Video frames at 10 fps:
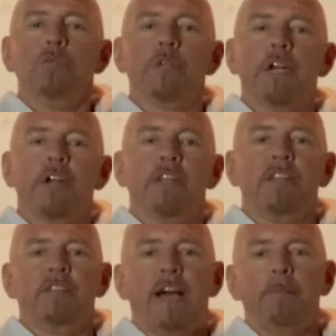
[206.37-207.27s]
regarding
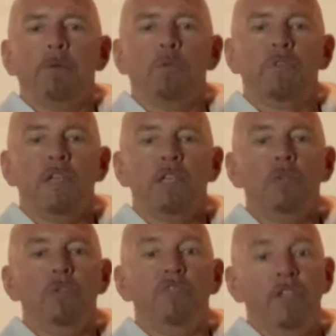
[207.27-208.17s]
the time it will take
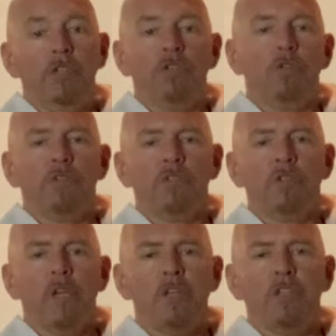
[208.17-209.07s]
you to finish your
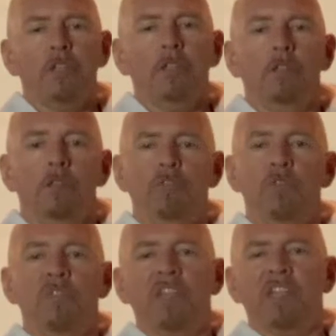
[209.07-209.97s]
restoration, if you
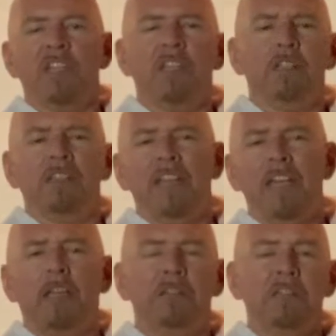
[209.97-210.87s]
think it'll
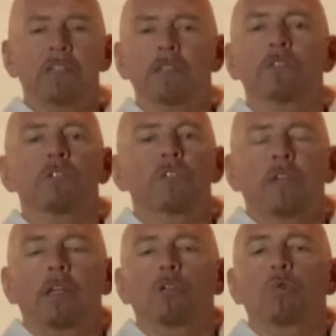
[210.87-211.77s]
take, let's just
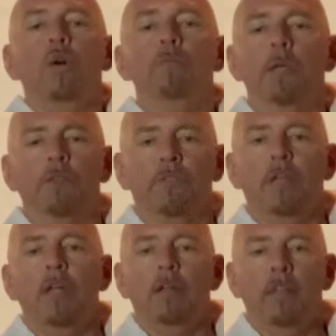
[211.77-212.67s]
say 12
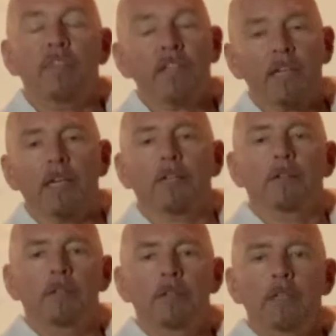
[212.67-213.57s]
months, think again.
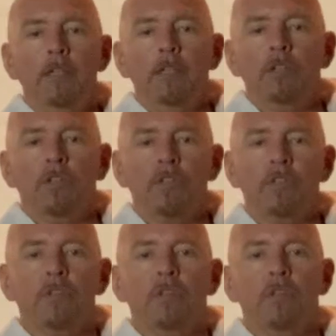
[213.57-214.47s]
Just
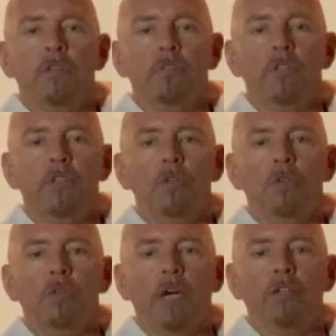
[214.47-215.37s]
listen to this
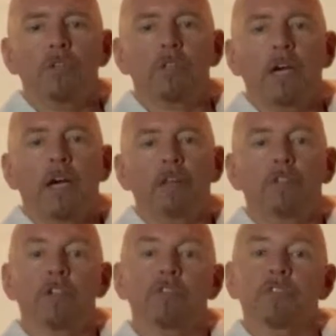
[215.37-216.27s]
video I took on the
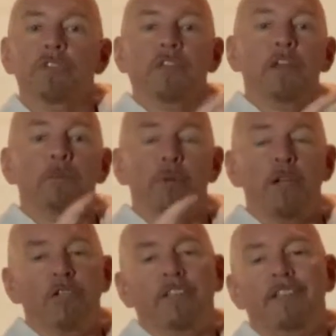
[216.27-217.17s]
very first day of the project.